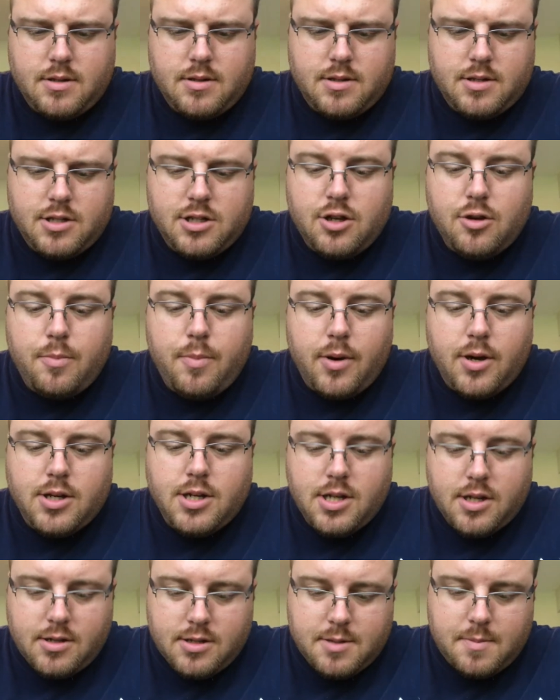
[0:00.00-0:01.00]
Super
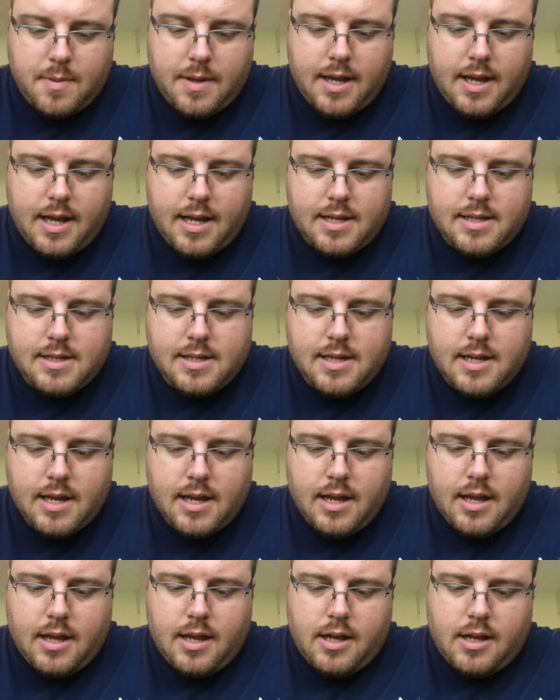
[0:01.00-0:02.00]
2-speeds
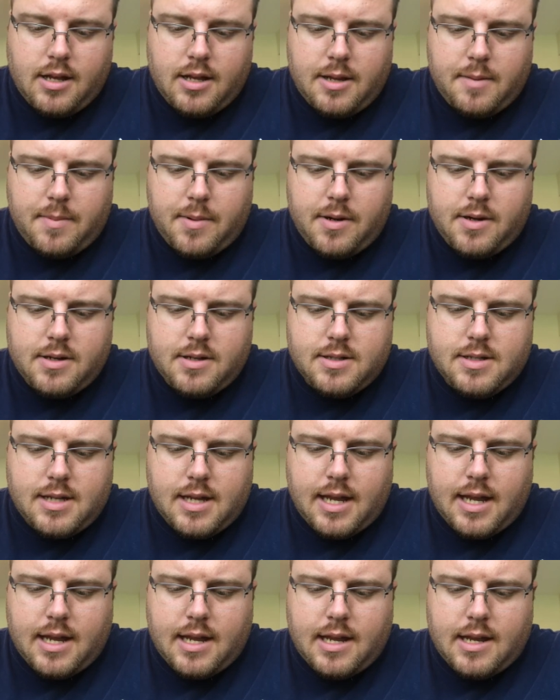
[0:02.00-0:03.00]
clippers,
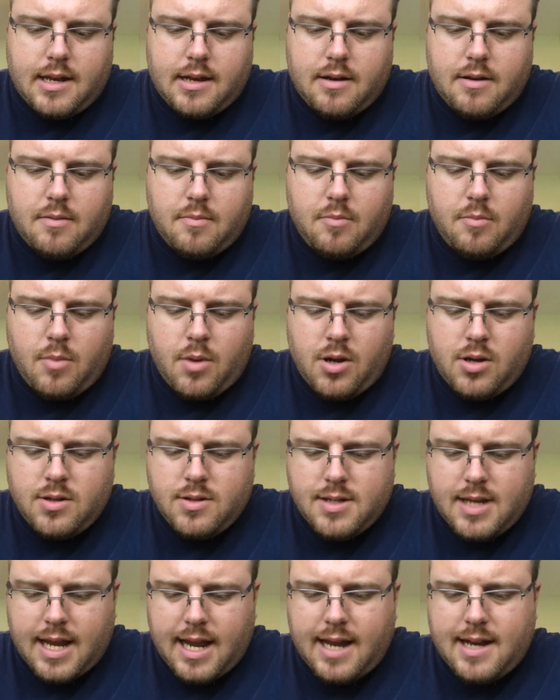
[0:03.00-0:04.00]
and
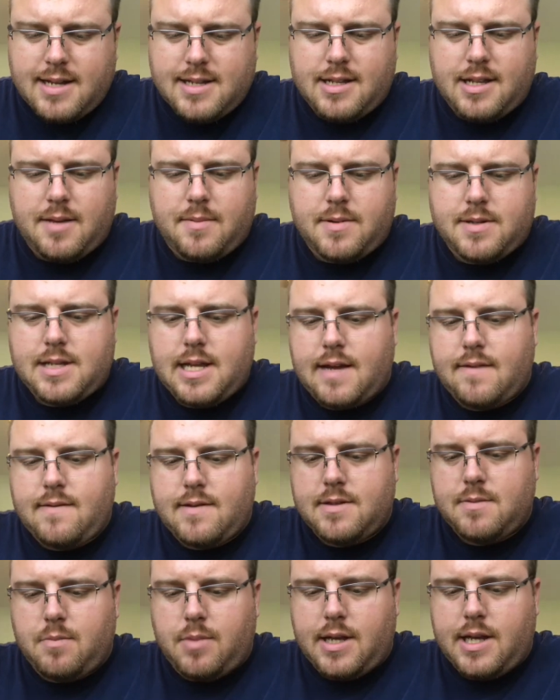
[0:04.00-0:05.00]
most Andis clippers have
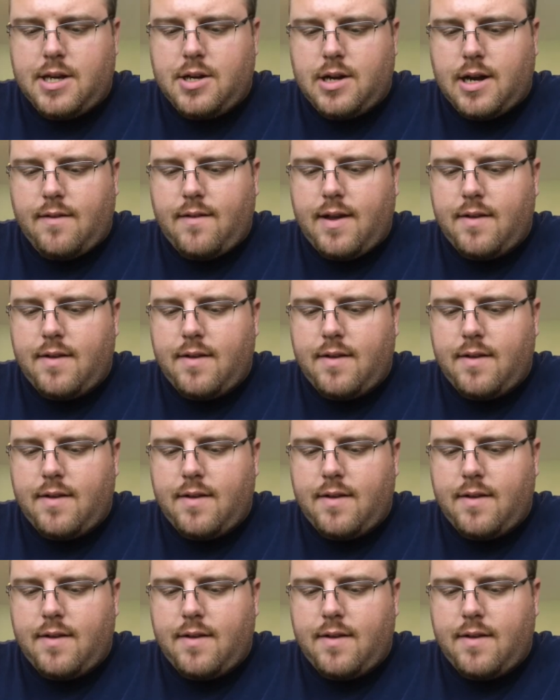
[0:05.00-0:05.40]
this blade drive.